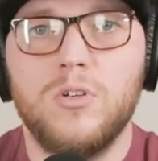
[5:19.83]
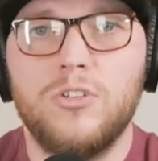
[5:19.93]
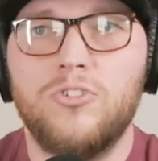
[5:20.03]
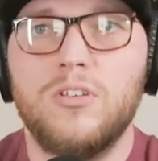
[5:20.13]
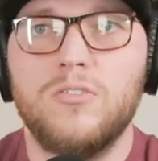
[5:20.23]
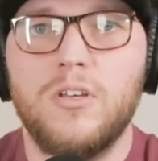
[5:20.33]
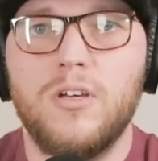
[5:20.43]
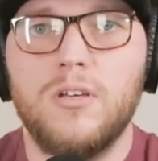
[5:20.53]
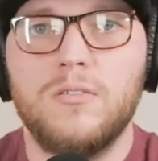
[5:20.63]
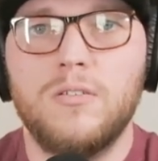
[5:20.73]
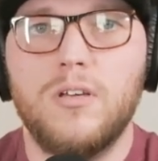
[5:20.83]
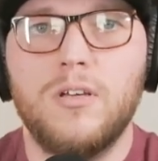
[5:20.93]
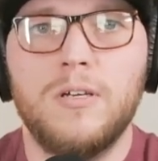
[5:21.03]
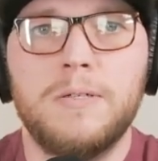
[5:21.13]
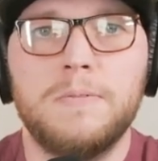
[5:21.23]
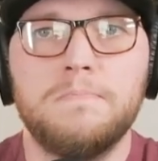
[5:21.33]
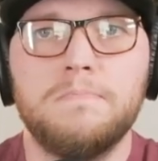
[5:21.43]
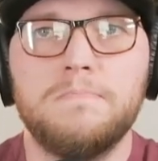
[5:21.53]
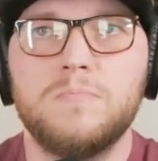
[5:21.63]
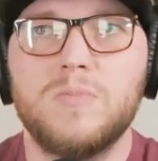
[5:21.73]
which is
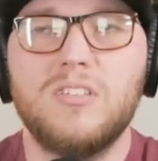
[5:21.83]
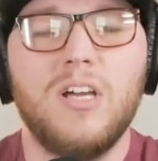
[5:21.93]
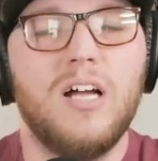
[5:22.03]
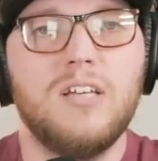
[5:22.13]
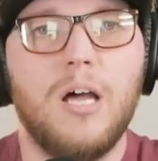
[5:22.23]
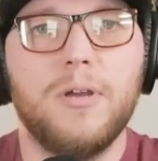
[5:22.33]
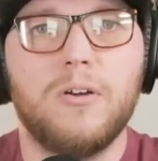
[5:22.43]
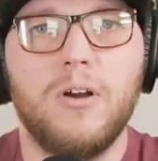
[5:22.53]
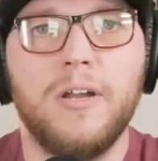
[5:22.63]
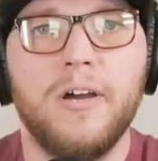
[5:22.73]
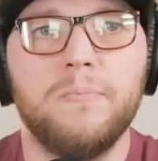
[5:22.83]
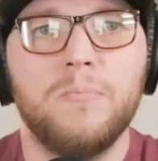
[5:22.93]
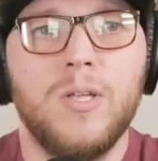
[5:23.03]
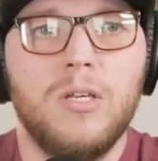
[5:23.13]
it's a hot topic right now.